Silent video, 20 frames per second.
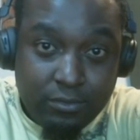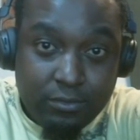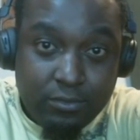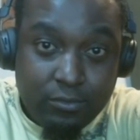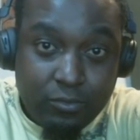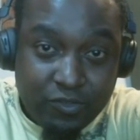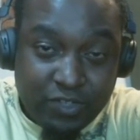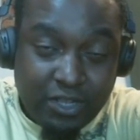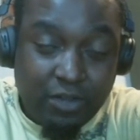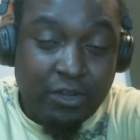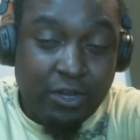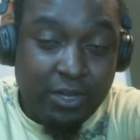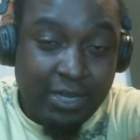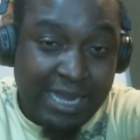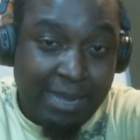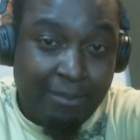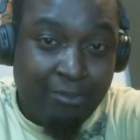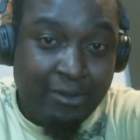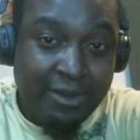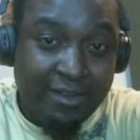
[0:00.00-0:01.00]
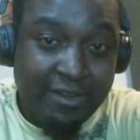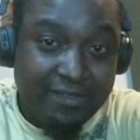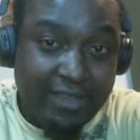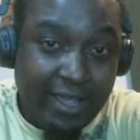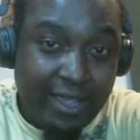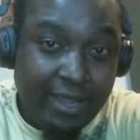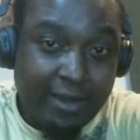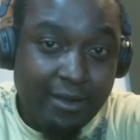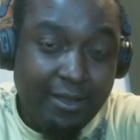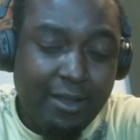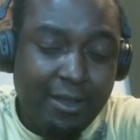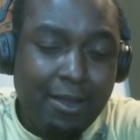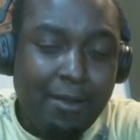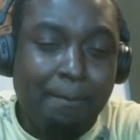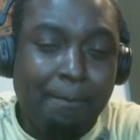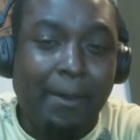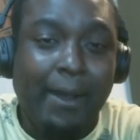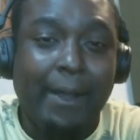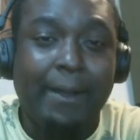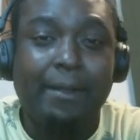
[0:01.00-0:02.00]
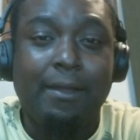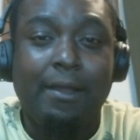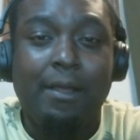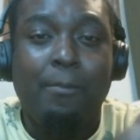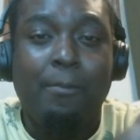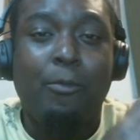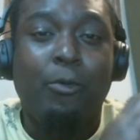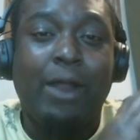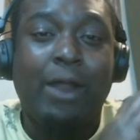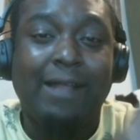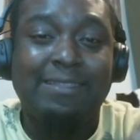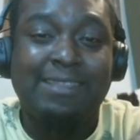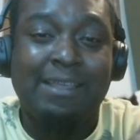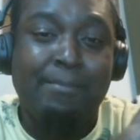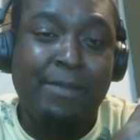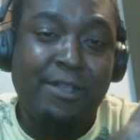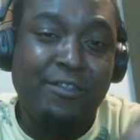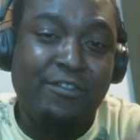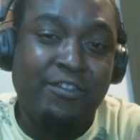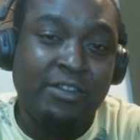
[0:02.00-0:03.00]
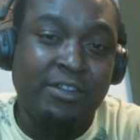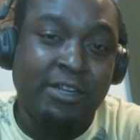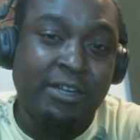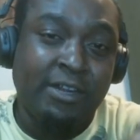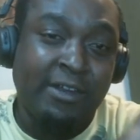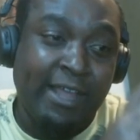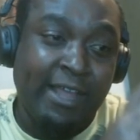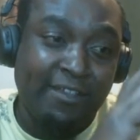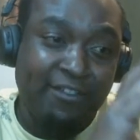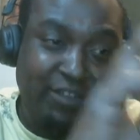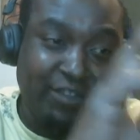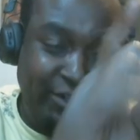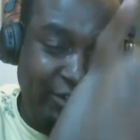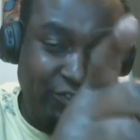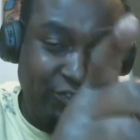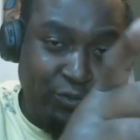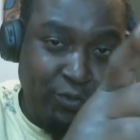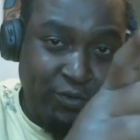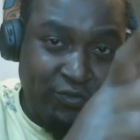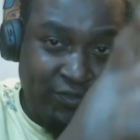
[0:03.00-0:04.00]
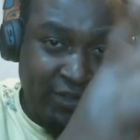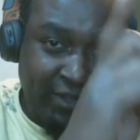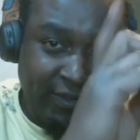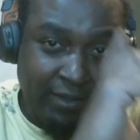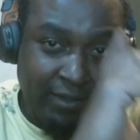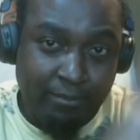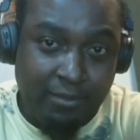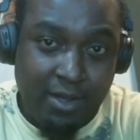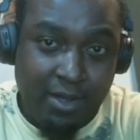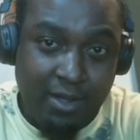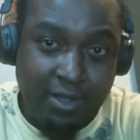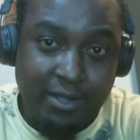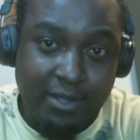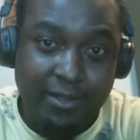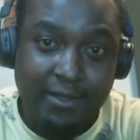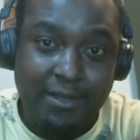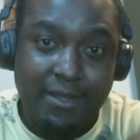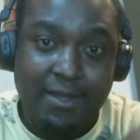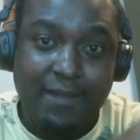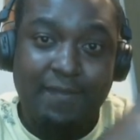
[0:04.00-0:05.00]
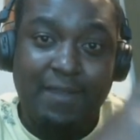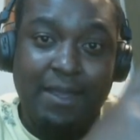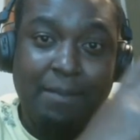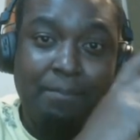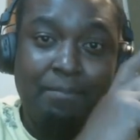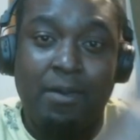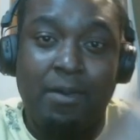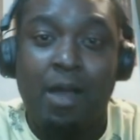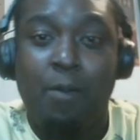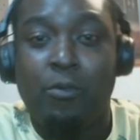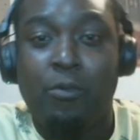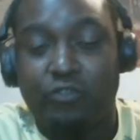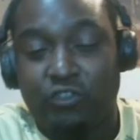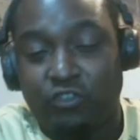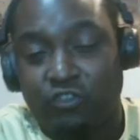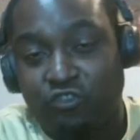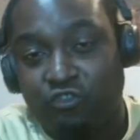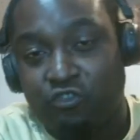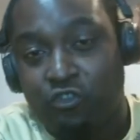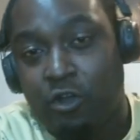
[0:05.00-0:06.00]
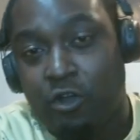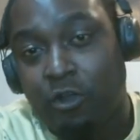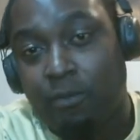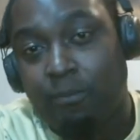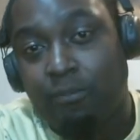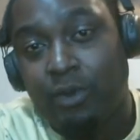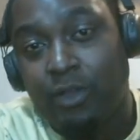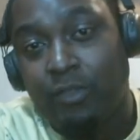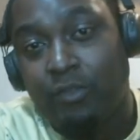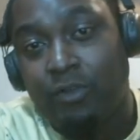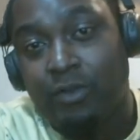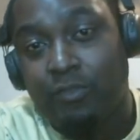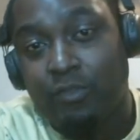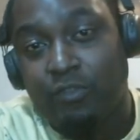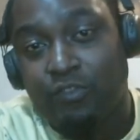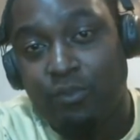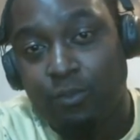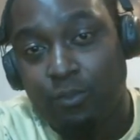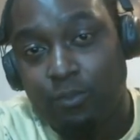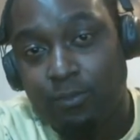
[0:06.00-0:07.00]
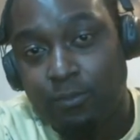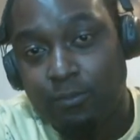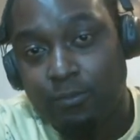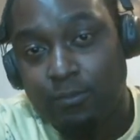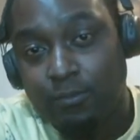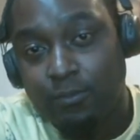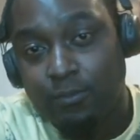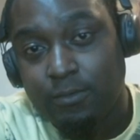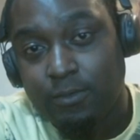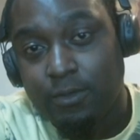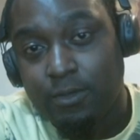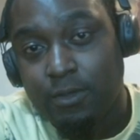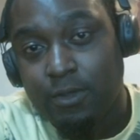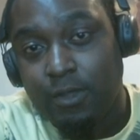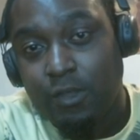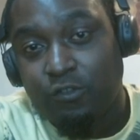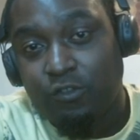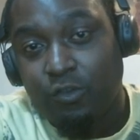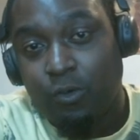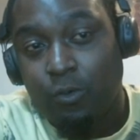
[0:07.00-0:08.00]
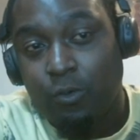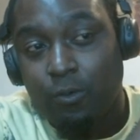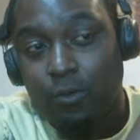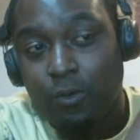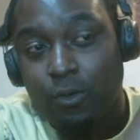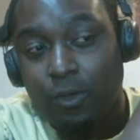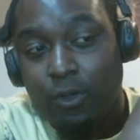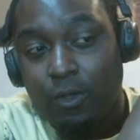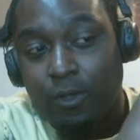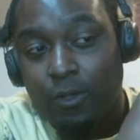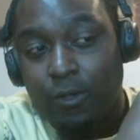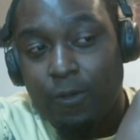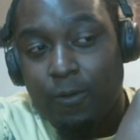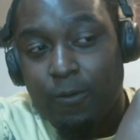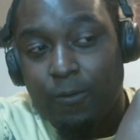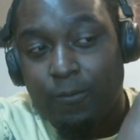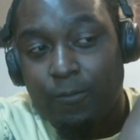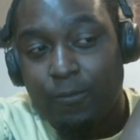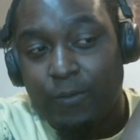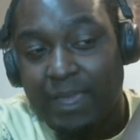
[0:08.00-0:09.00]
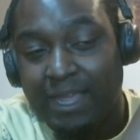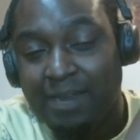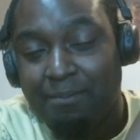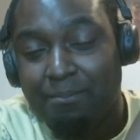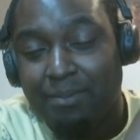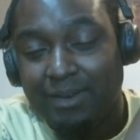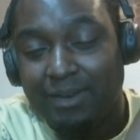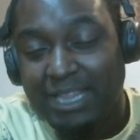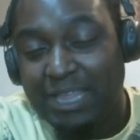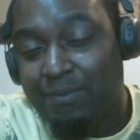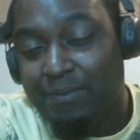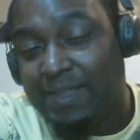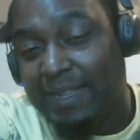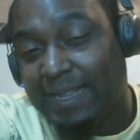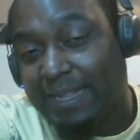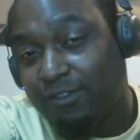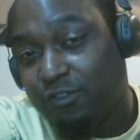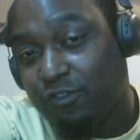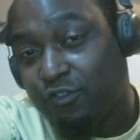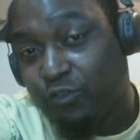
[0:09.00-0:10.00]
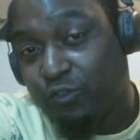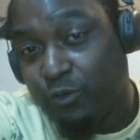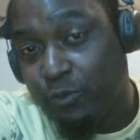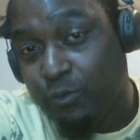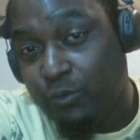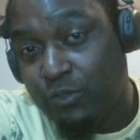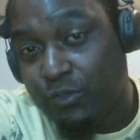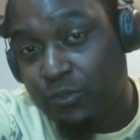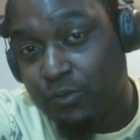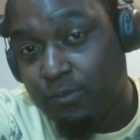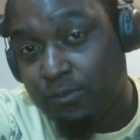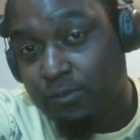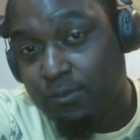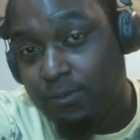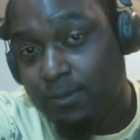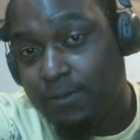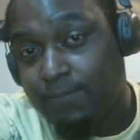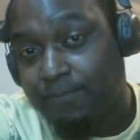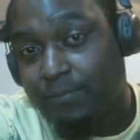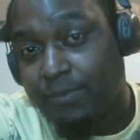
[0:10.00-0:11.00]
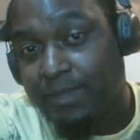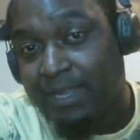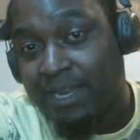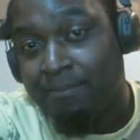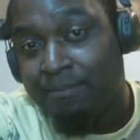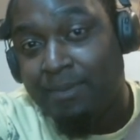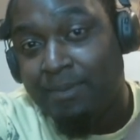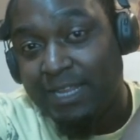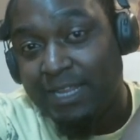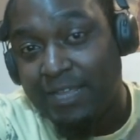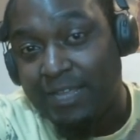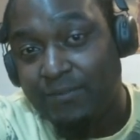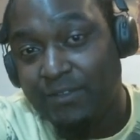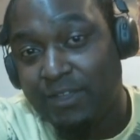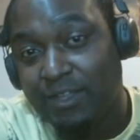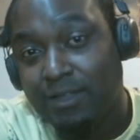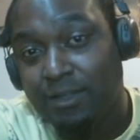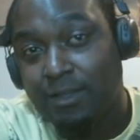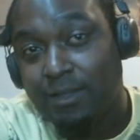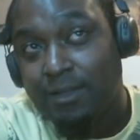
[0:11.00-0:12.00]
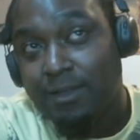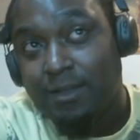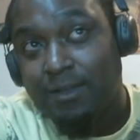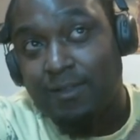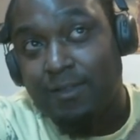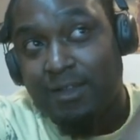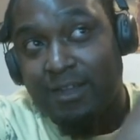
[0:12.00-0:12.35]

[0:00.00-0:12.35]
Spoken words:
which I'll elaborate in a second, but Murata mentioned in an exterior source, not in the manga, that Bomb was a stronger brother of the two. So, in believing that that's the truth, and then believing the